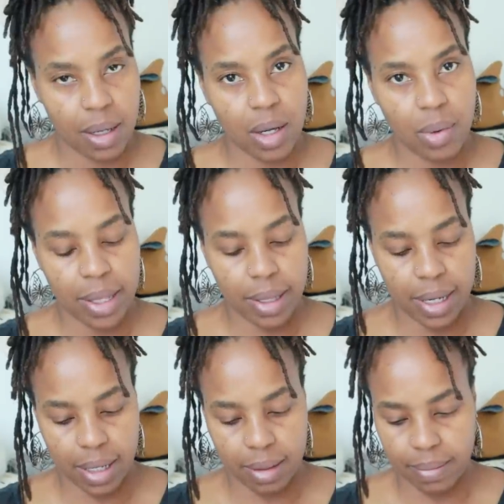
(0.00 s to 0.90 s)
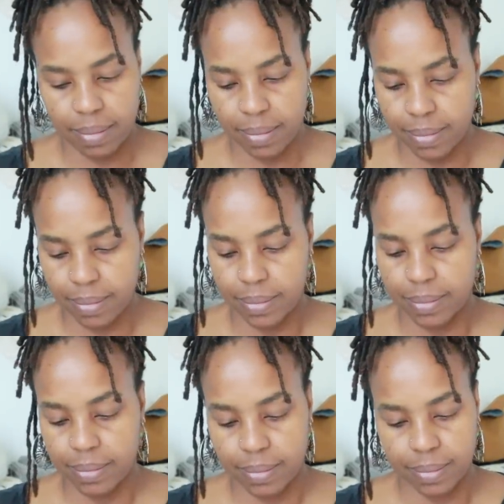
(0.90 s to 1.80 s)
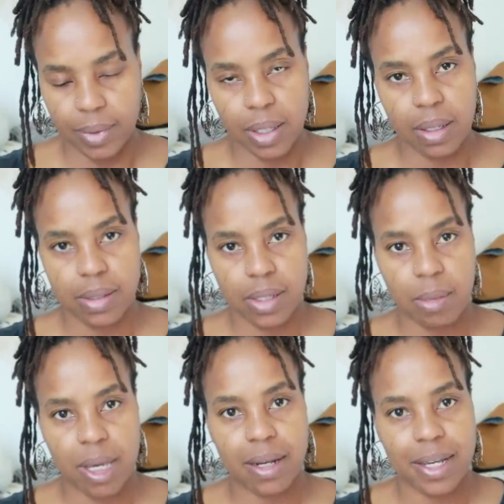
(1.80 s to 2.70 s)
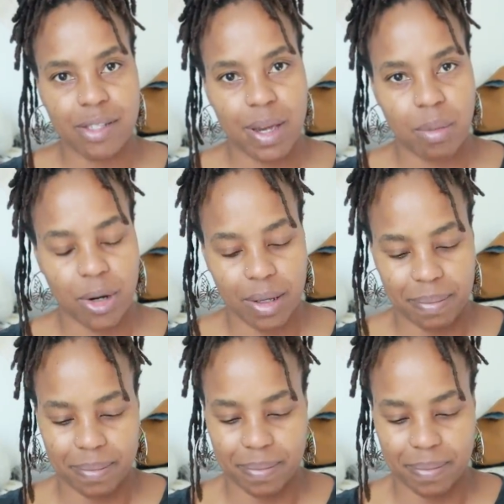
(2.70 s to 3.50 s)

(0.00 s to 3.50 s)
I quite like it. I think it's going to make a nice fabric.